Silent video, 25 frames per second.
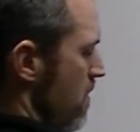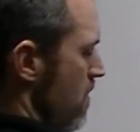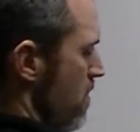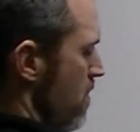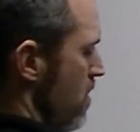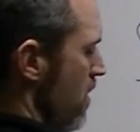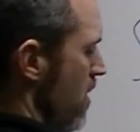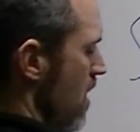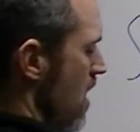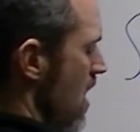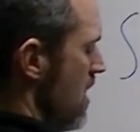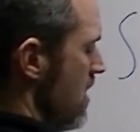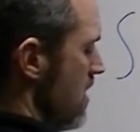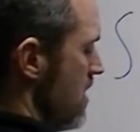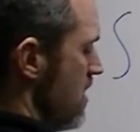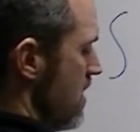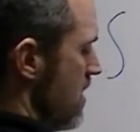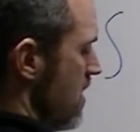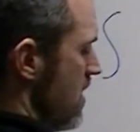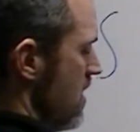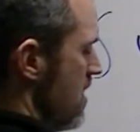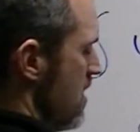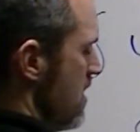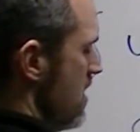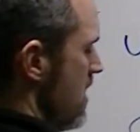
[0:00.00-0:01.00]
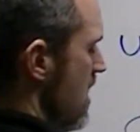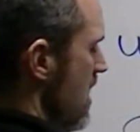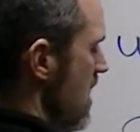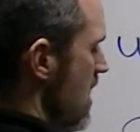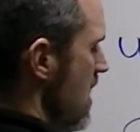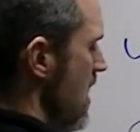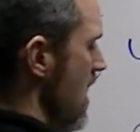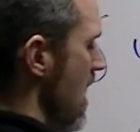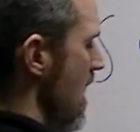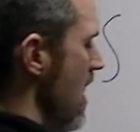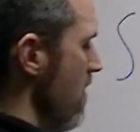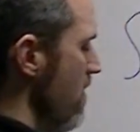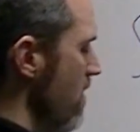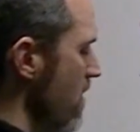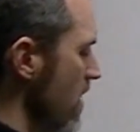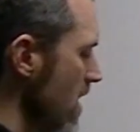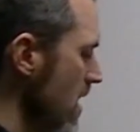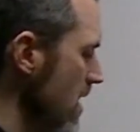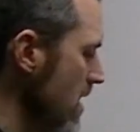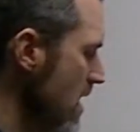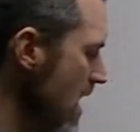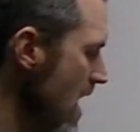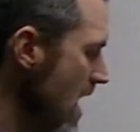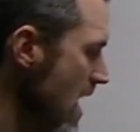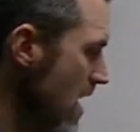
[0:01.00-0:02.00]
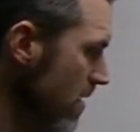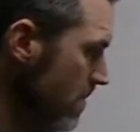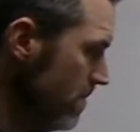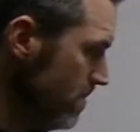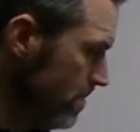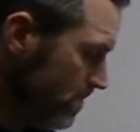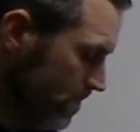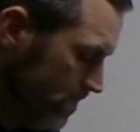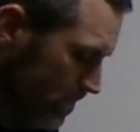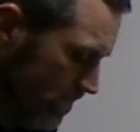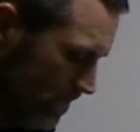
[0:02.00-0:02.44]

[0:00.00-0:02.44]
plus c, can't forget that.